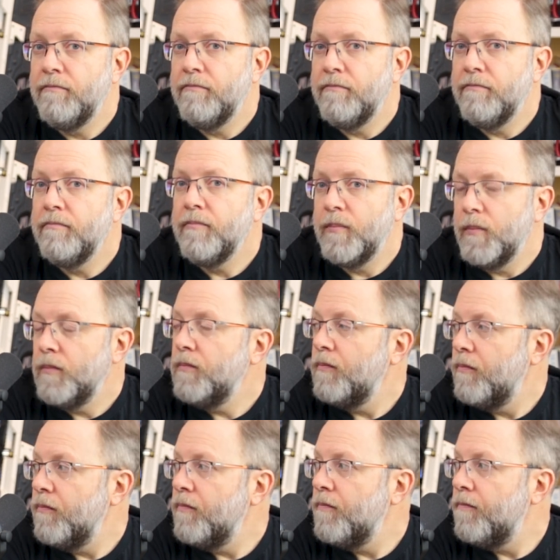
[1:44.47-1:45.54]

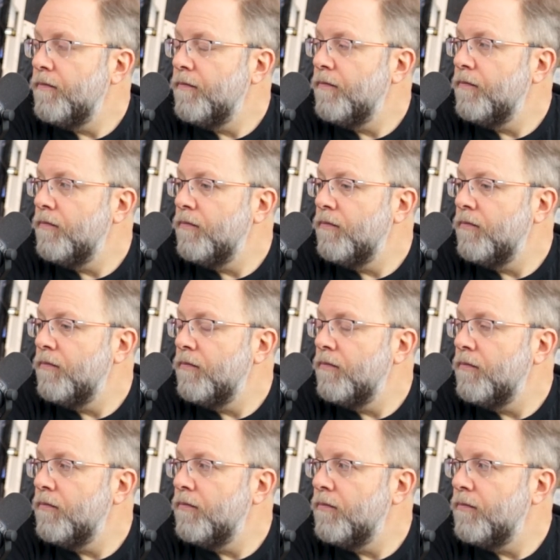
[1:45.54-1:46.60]

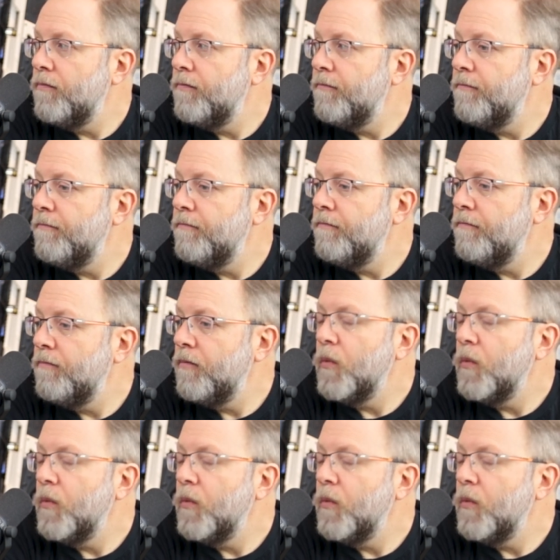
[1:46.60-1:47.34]
No words are spoken by the person on screen.